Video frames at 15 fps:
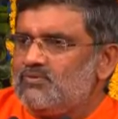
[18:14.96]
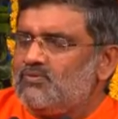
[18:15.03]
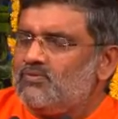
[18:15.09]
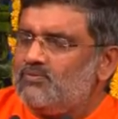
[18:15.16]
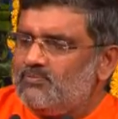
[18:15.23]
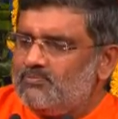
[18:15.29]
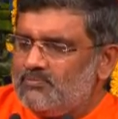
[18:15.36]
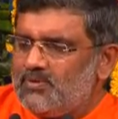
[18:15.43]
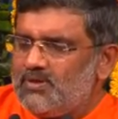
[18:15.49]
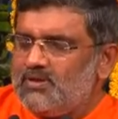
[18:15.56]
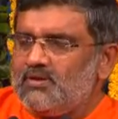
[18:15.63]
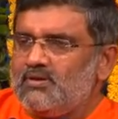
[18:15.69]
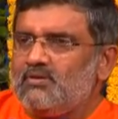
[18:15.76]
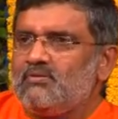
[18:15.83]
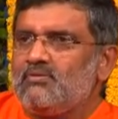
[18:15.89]
So
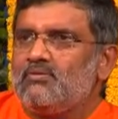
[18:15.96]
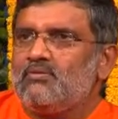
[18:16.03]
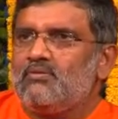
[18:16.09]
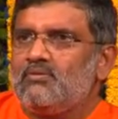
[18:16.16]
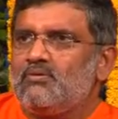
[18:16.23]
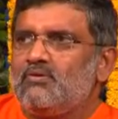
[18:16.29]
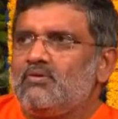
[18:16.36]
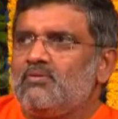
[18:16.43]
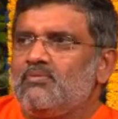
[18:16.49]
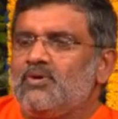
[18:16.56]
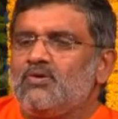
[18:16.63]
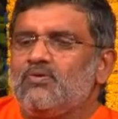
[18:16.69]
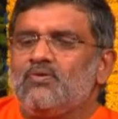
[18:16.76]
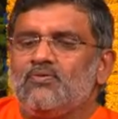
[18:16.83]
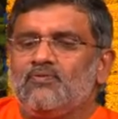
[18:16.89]
may all
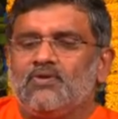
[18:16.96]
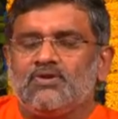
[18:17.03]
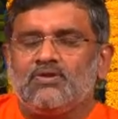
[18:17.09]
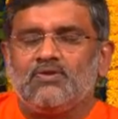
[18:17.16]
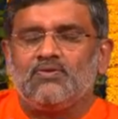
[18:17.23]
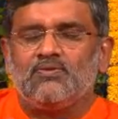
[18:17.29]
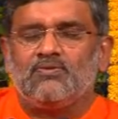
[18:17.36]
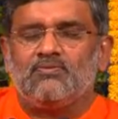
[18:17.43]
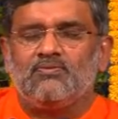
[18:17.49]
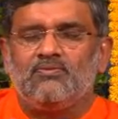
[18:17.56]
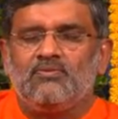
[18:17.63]
be good with you.